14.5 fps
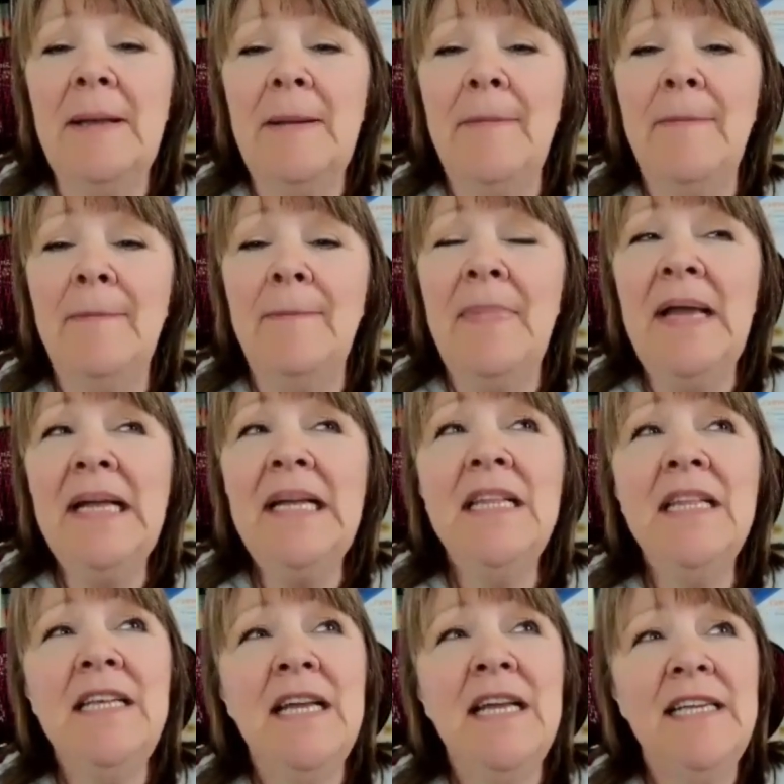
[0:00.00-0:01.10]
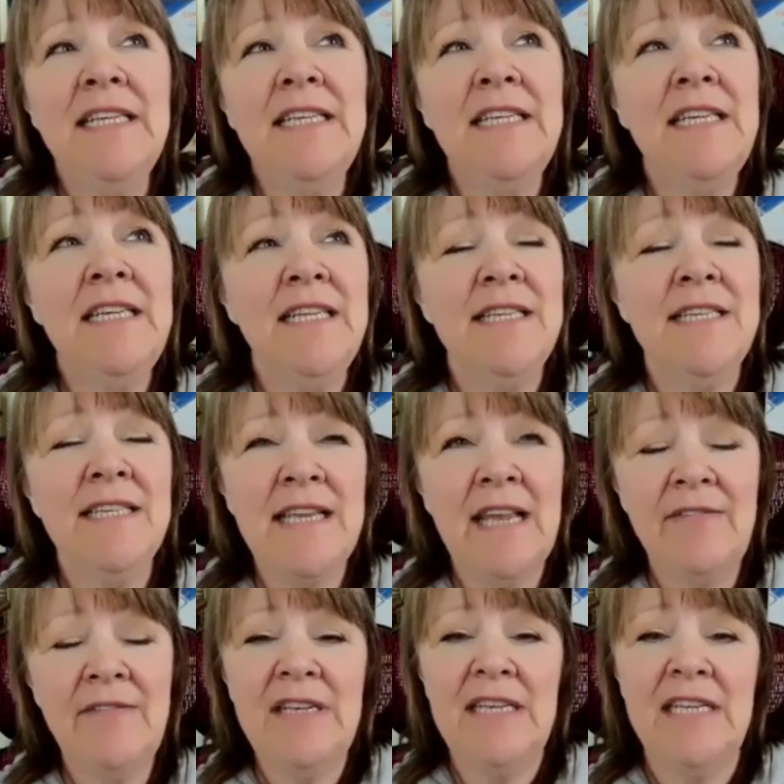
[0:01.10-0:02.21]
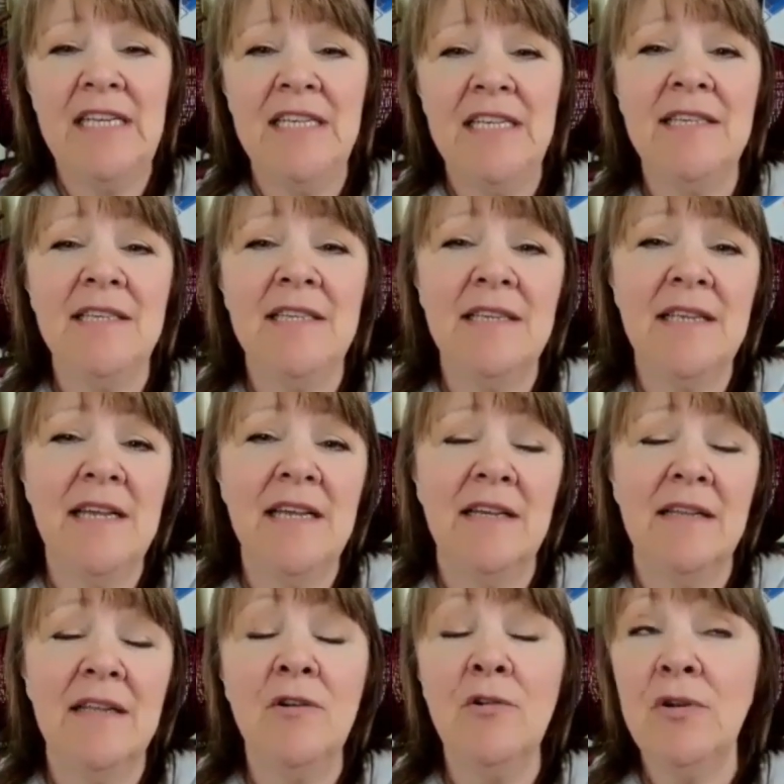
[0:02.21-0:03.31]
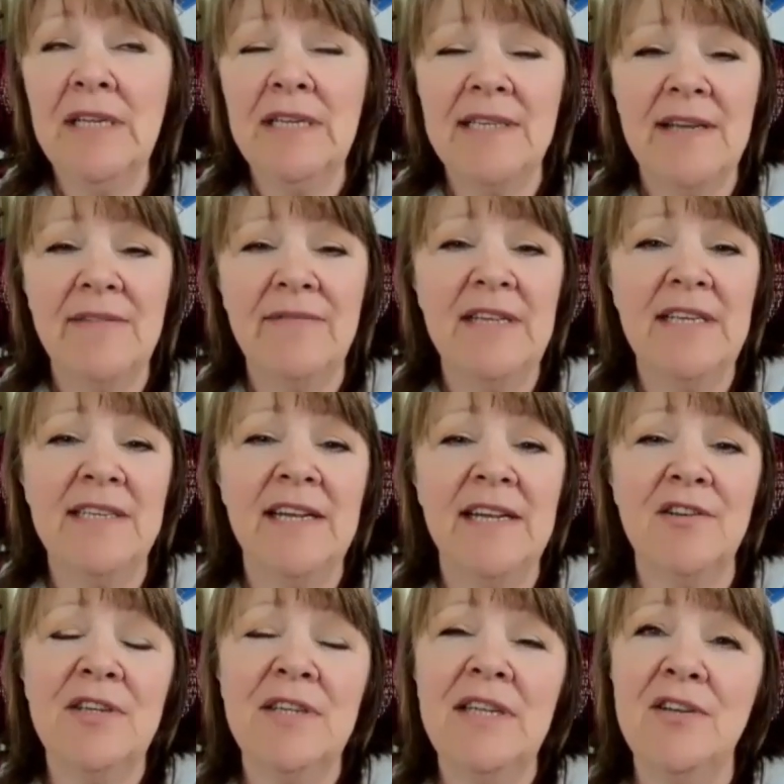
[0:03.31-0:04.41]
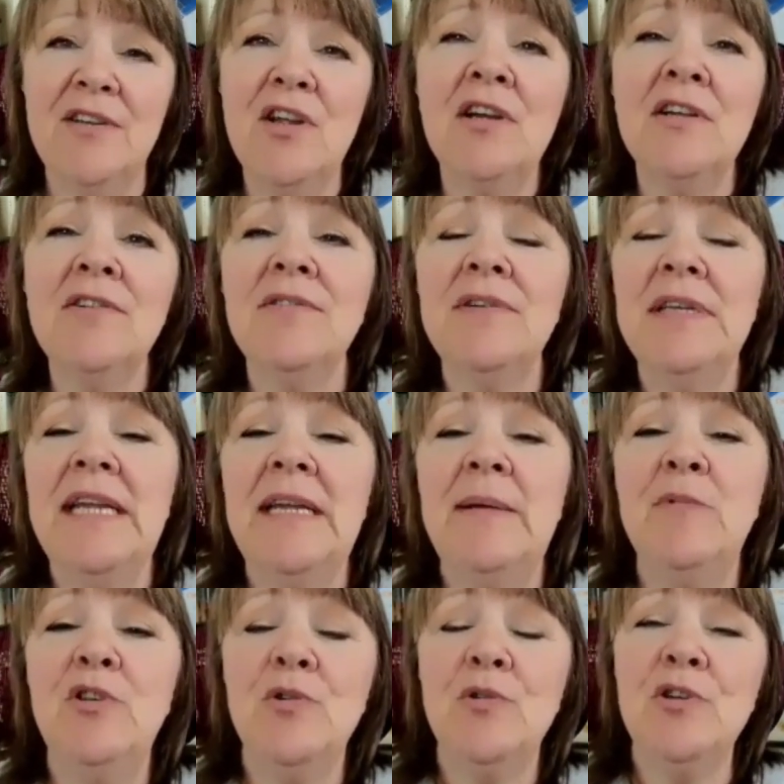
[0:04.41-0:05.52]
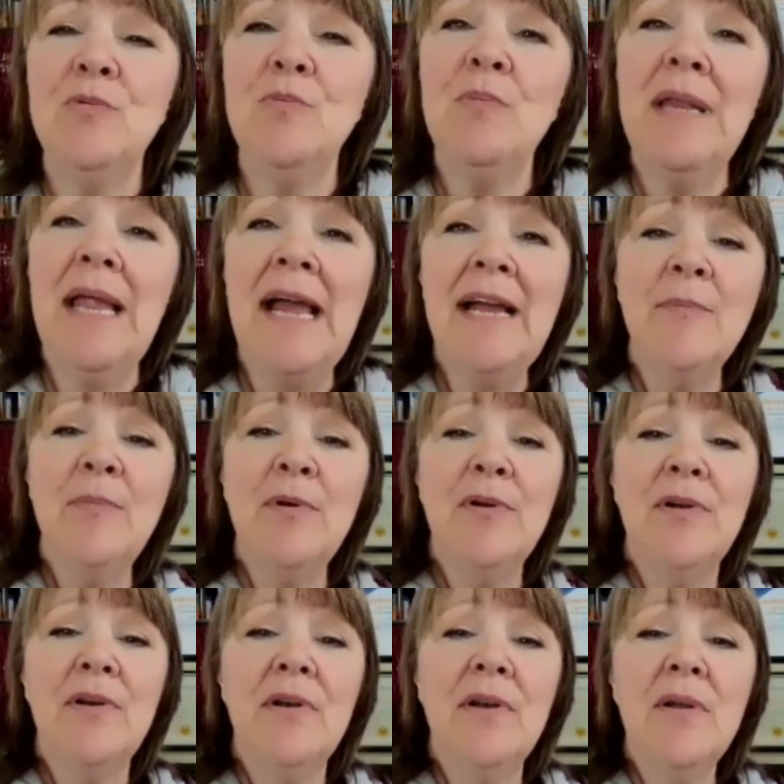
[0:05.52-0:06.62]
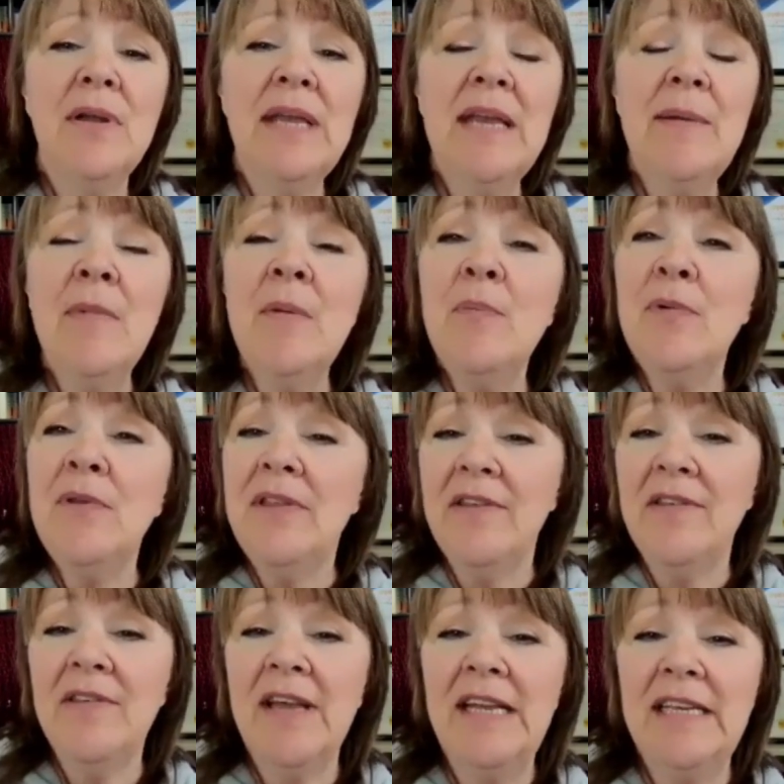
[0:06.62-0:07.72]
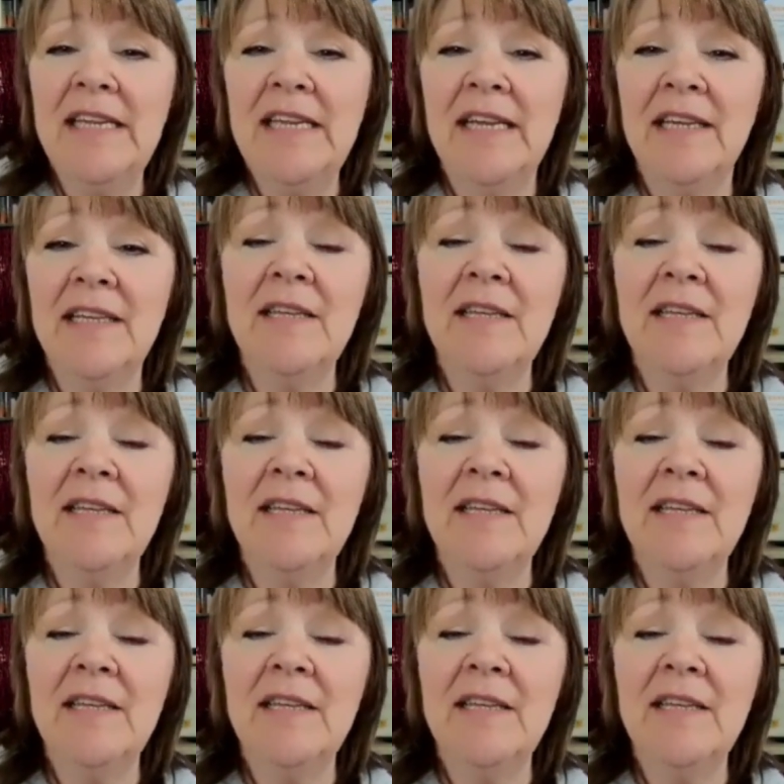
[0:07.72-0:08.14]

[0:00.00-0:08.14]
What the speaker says: Back in the 1970s, early 70s actually, a doctor named George Blackburn came up with this idea.